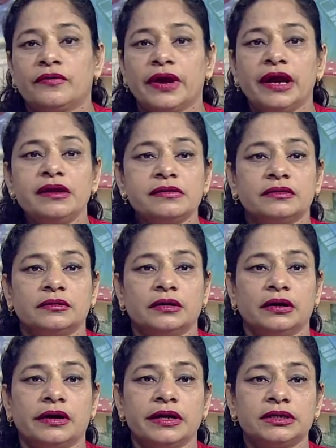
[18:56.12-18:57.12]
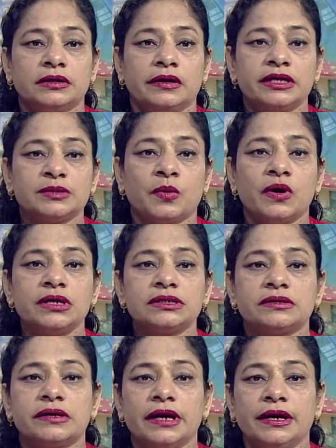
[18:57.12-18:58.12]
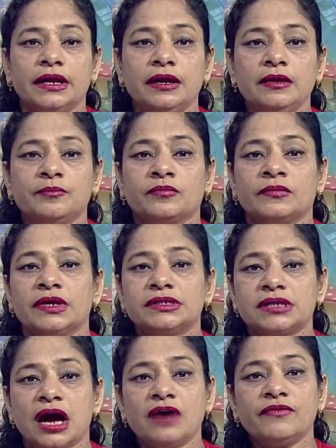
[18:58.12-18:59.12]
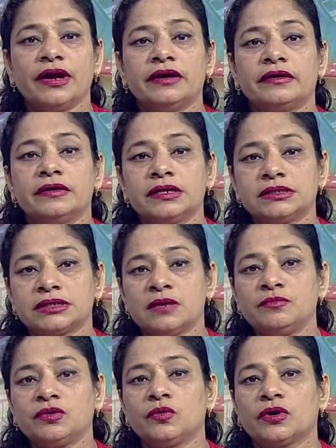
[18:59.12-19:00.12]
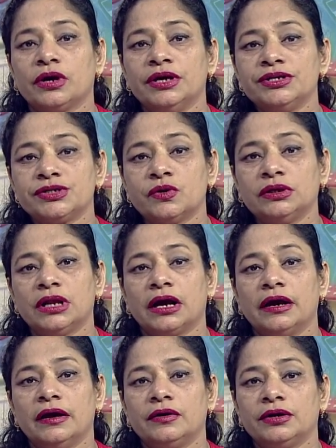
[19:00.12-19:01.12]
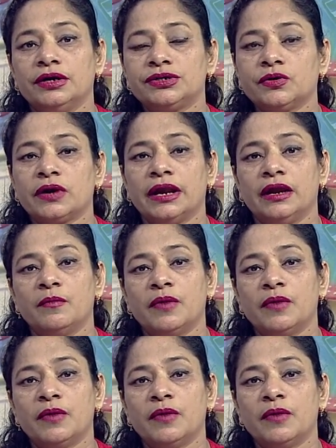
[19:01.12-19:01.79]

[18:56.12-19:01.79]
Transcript: trained res response ready staff and system to ensure the ensure an